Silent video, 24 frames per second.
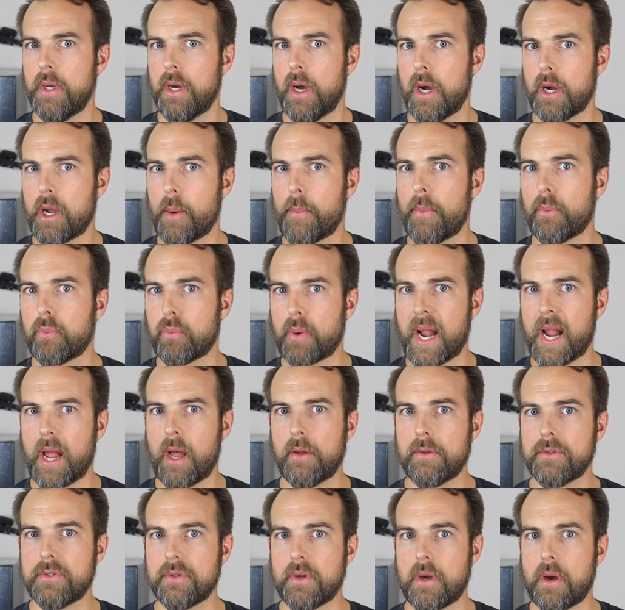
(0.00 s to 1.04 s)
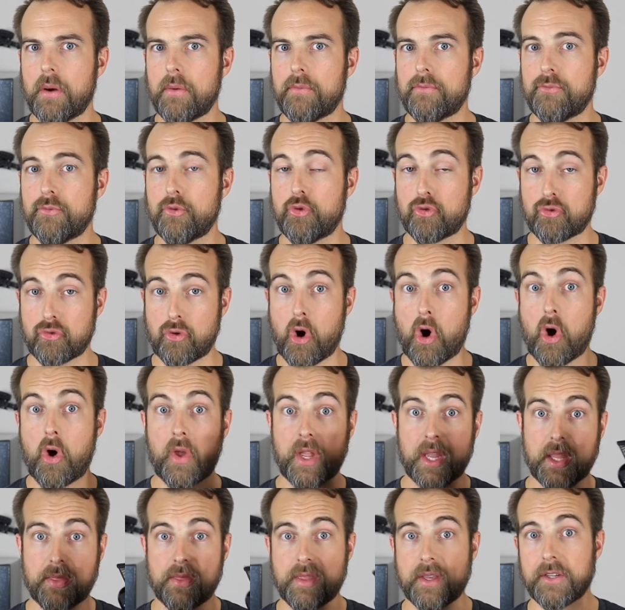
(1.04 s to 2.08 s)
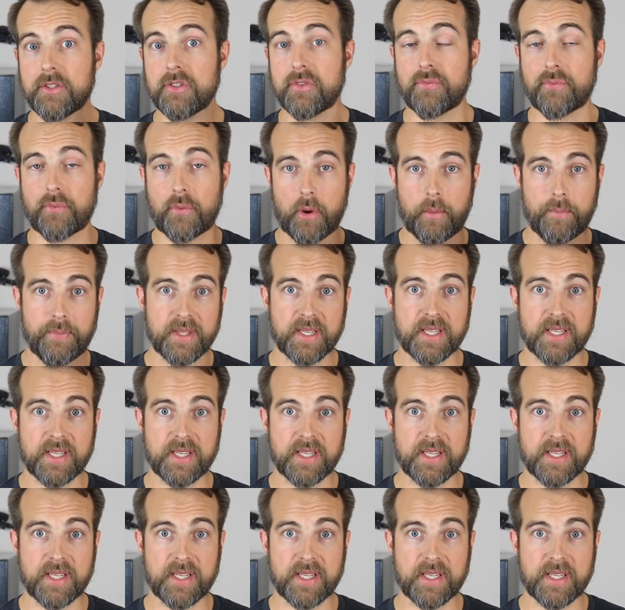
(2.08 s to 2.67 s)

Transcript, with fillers: a couple rounds of drawing this from